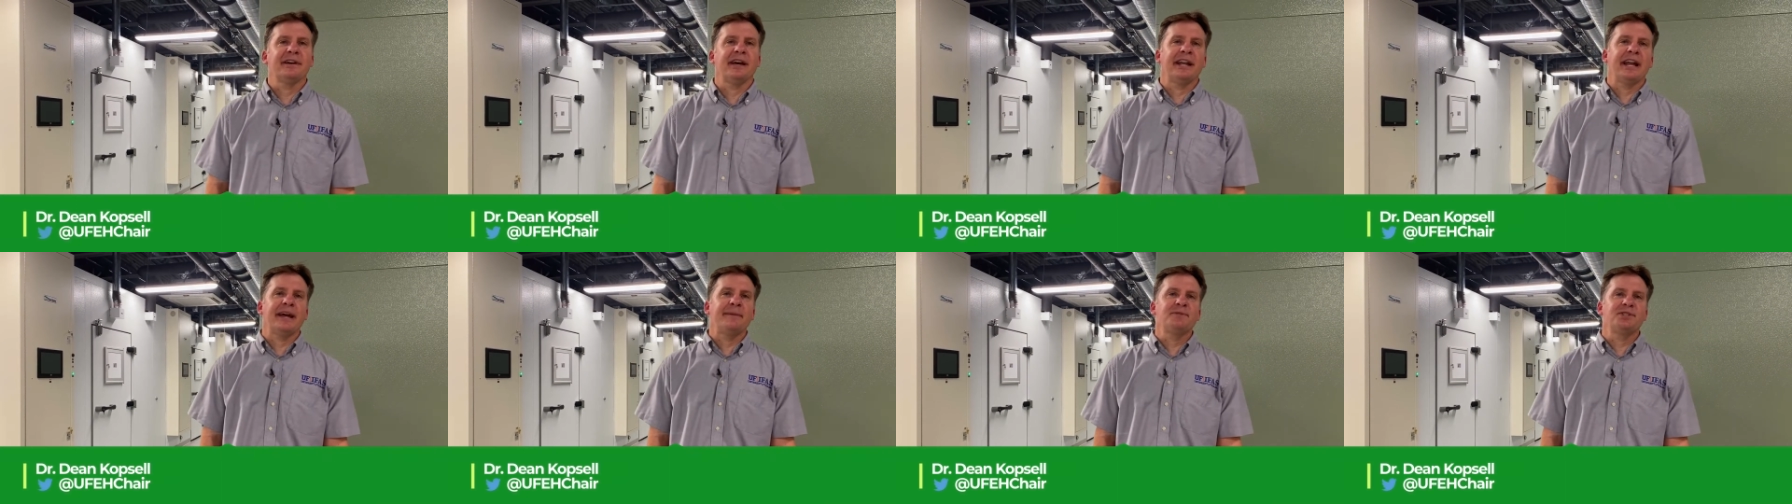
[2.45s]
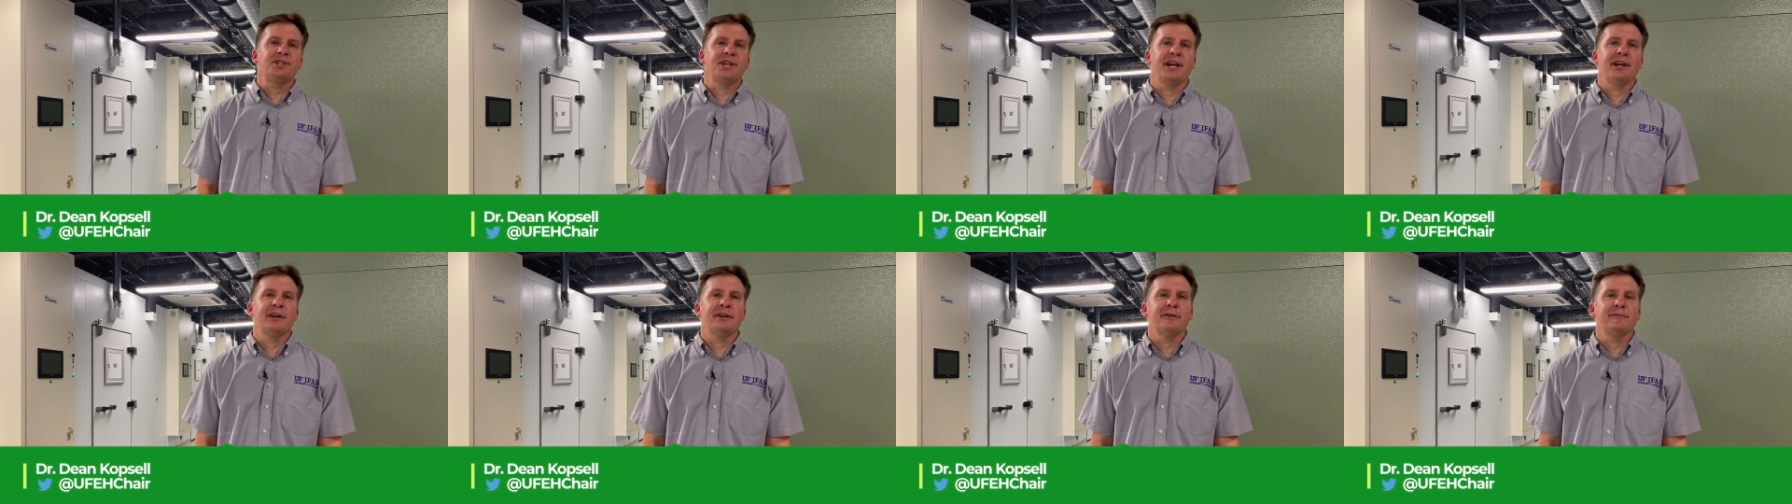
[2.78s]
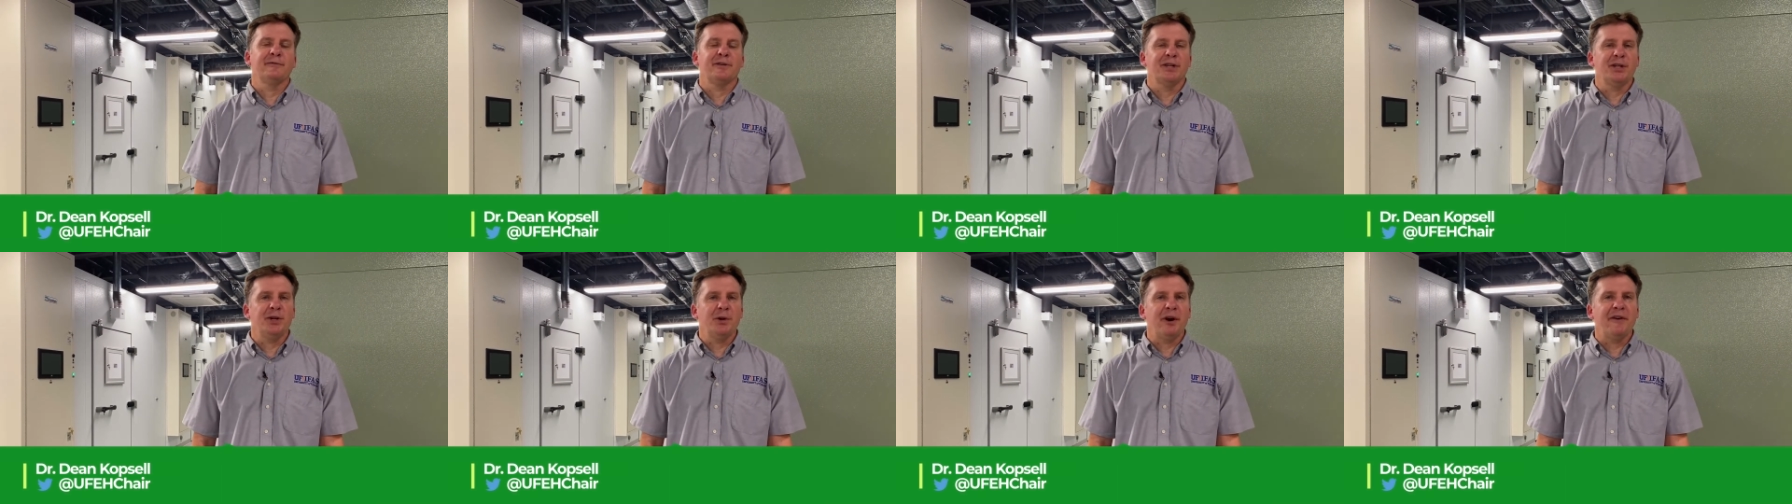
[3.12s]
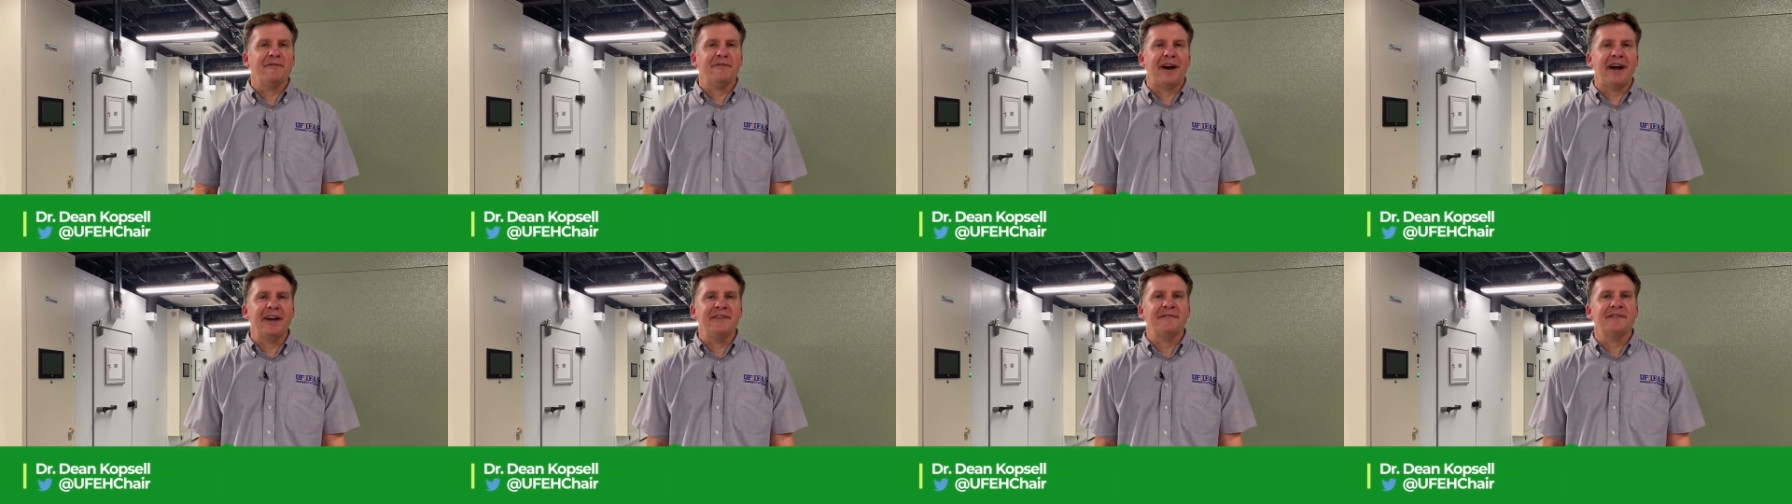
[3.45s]
and I'm chair of the UF
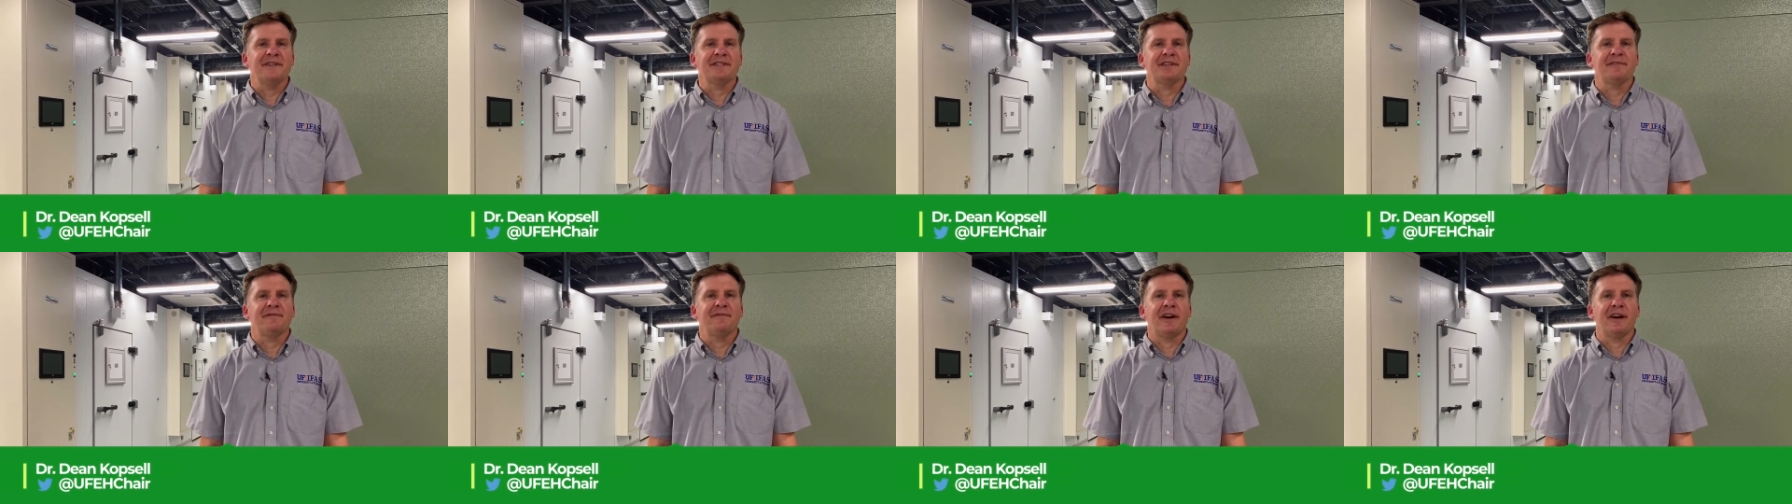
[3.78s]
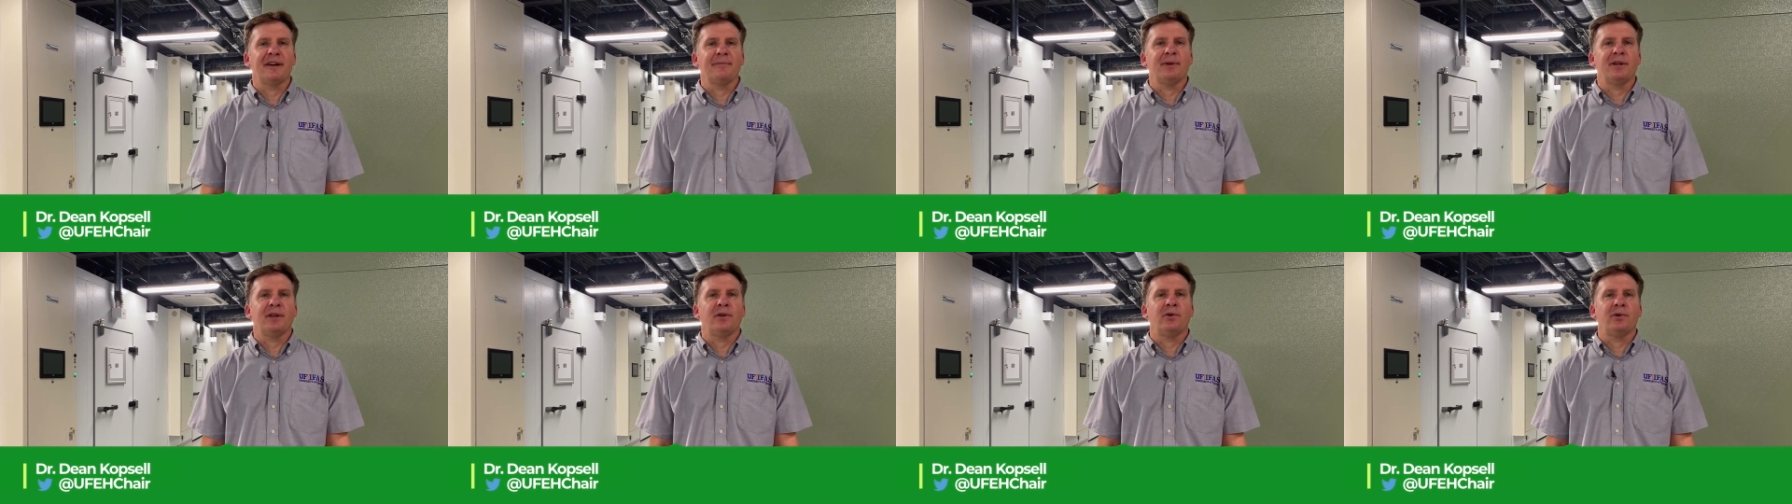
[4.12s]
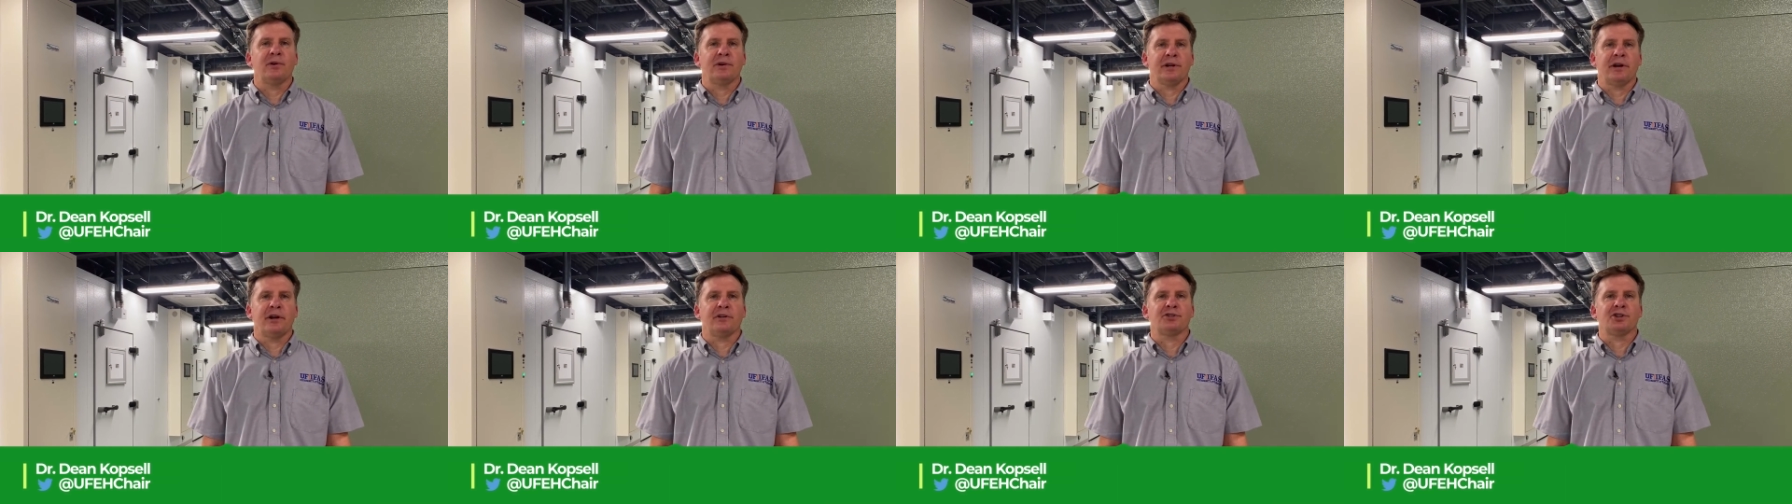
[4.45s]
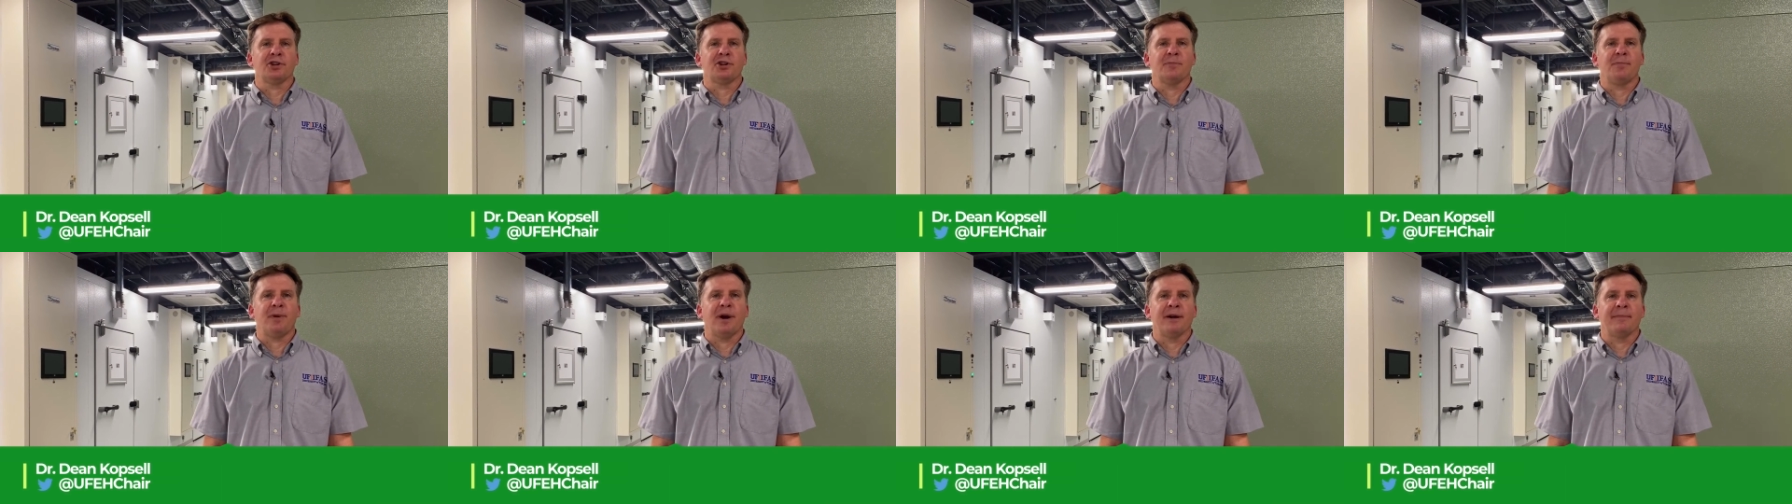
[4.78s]
IFAS Environmental Horticulture
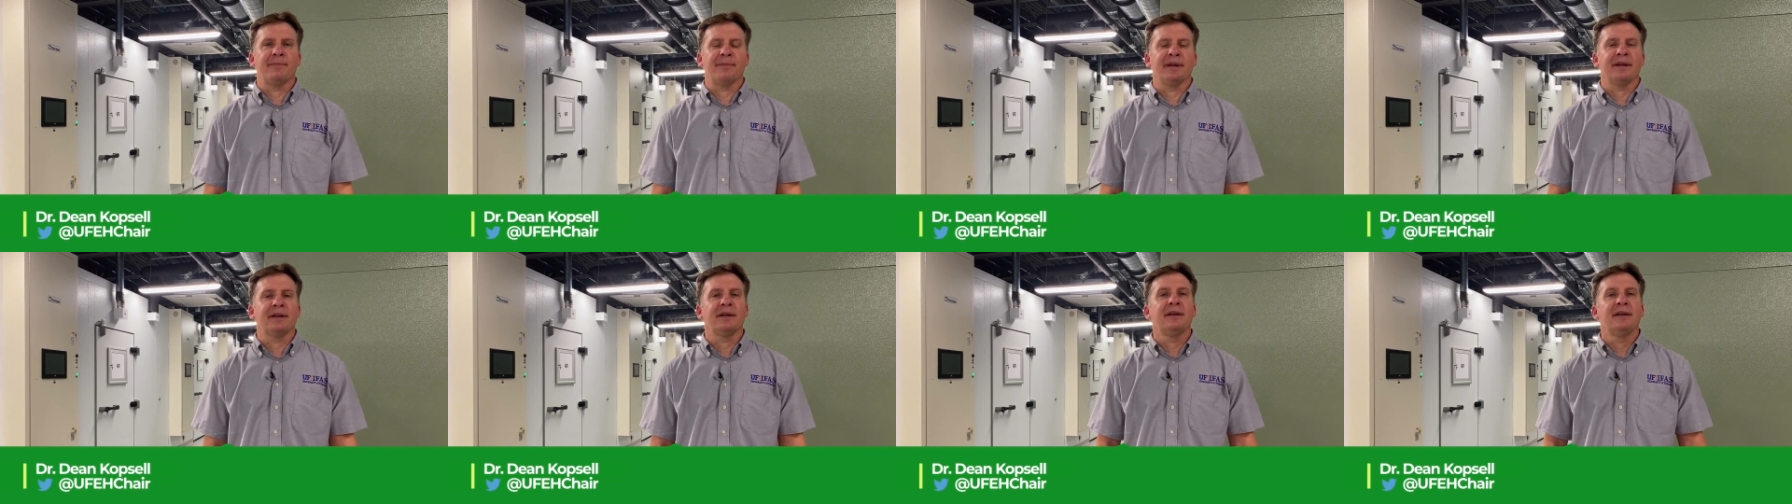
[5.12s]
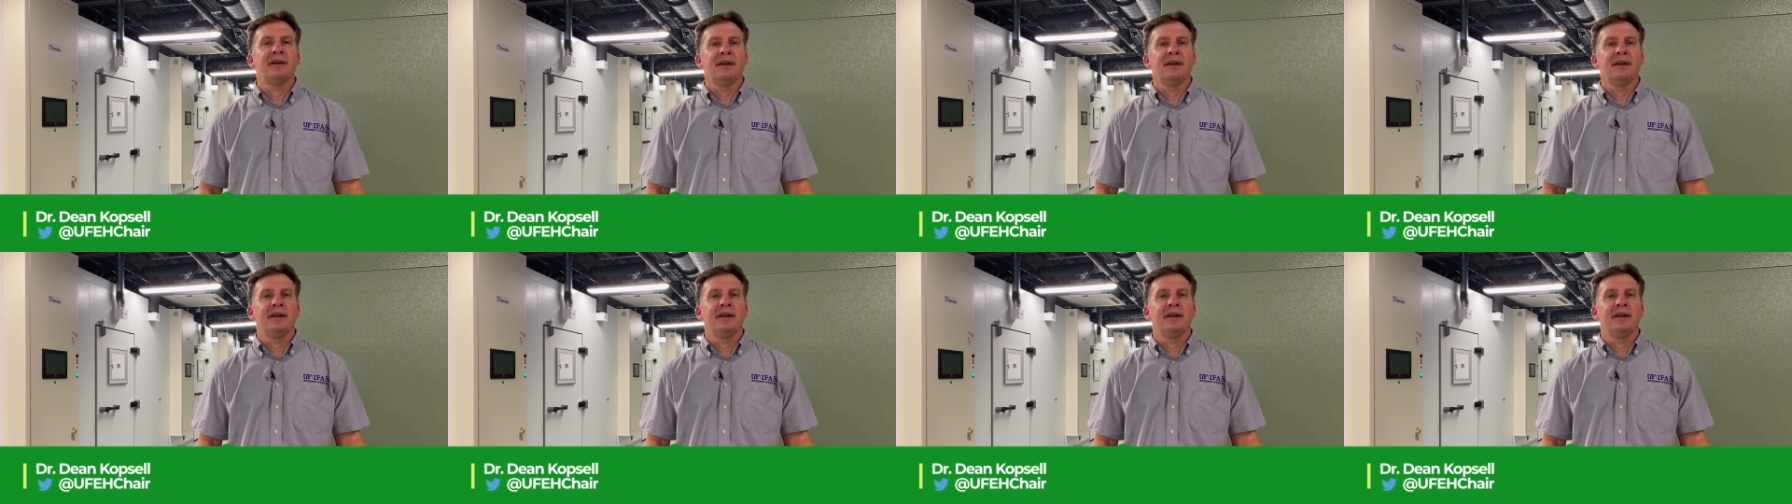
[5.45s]
Department.